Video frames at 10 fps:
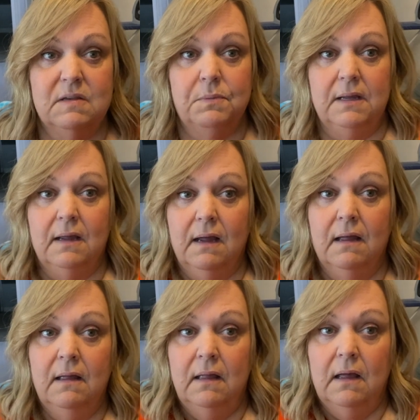being
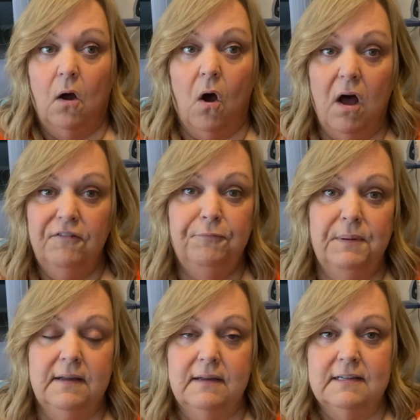off
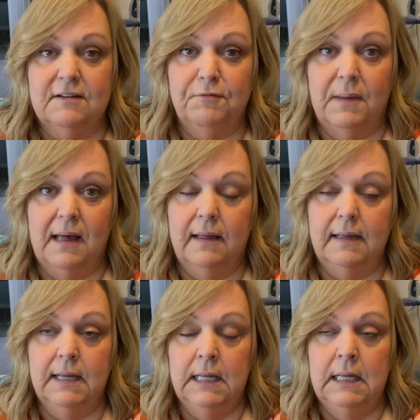because of
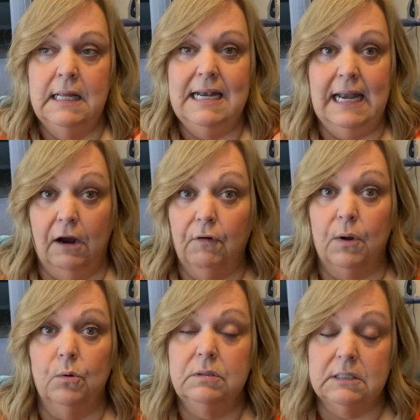my
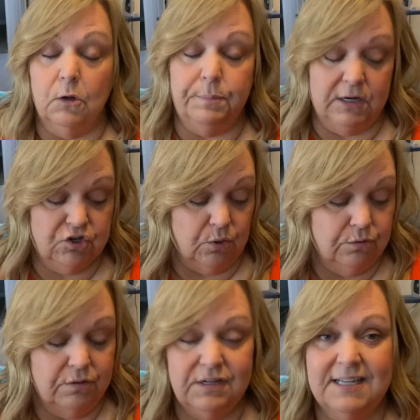narrow sloping
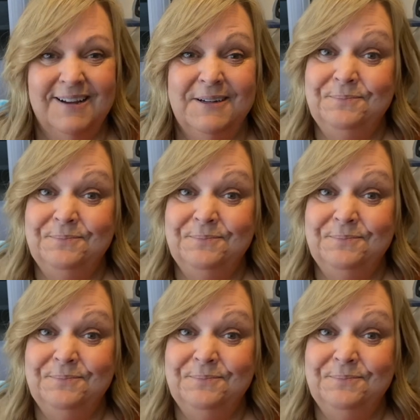shoulders,